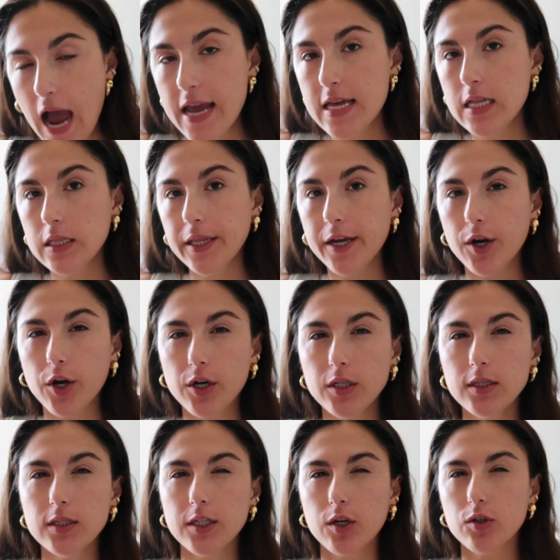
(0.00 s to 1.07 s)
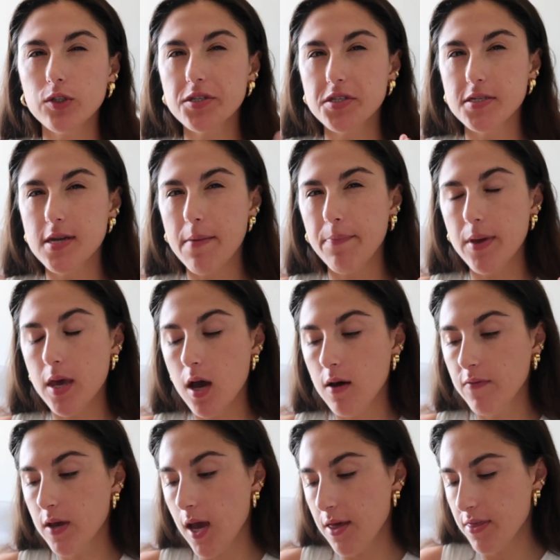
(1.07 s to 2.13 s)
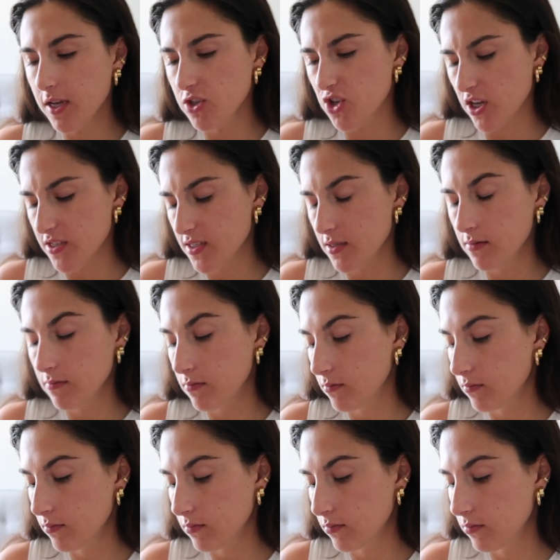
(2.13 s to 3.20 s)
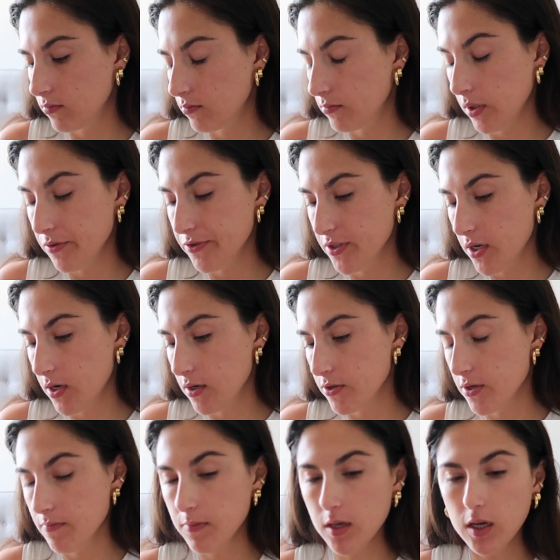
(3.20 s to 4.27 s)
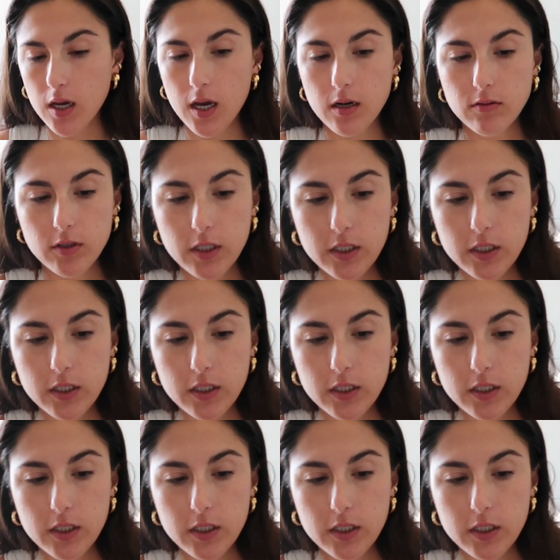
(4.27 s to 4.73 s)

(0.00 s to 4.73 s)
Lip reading: I like heard a little snippet of it. I think Justin posted it or something. I don't